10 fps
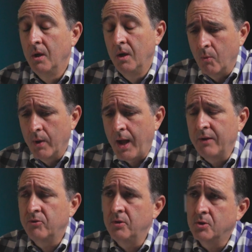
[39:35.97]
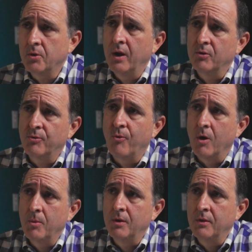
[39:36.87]
What I see
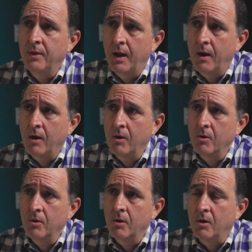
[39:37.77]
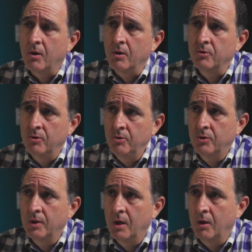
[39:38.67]
transforming there are two
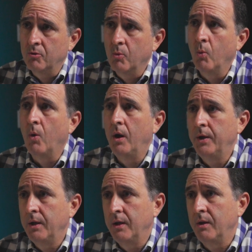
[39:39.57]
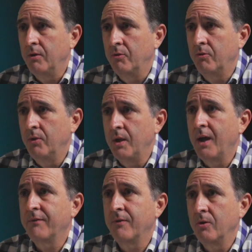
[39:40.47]
things. One is the
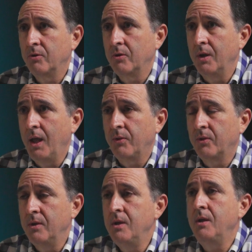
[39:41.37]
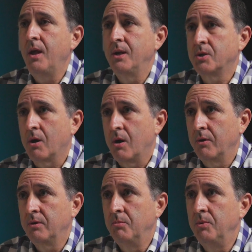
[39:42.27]
effort to get the EHR
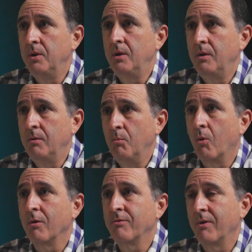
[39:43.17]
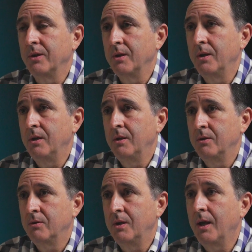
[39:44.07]
to be more friendly
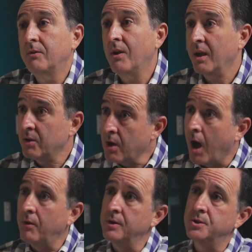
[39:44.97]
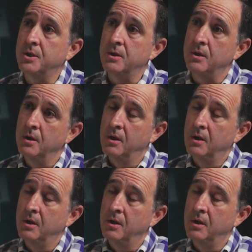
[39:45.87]
to get technology